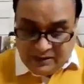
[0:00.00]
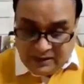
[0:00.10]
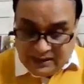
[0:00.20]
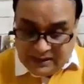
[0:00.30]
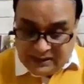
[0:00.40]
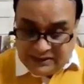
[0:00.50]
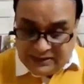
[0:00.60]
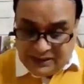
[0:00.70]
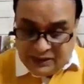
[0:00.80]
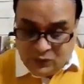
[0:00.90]

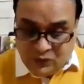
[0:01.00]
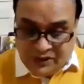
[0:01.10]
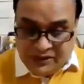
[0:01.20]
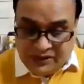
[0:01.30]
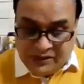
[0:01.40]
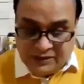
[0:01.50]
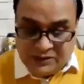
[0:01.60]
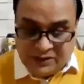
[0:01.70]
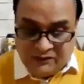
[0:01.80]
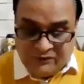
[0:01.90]
highlighting new
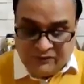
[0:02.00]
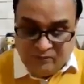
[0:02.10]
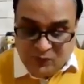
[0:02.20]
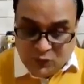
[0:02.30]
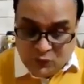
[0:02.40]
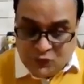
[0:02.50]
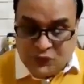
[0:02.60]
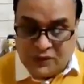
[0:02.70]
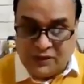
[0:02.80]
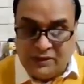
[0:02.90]
areas of
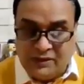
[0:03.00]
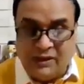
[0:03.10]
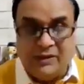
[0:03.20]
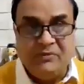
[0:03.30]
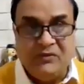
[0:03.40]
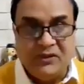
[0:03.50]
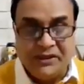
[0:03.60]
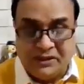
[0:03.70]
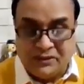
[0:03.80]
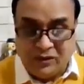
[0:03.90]
mutual and
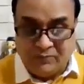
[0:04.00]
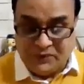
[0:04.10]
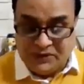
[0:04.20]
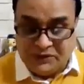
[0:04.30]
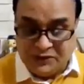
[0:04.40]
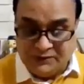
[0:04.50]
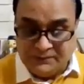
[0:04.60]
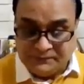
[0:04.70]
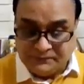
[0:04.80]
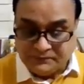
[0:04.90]
befitting cooperation.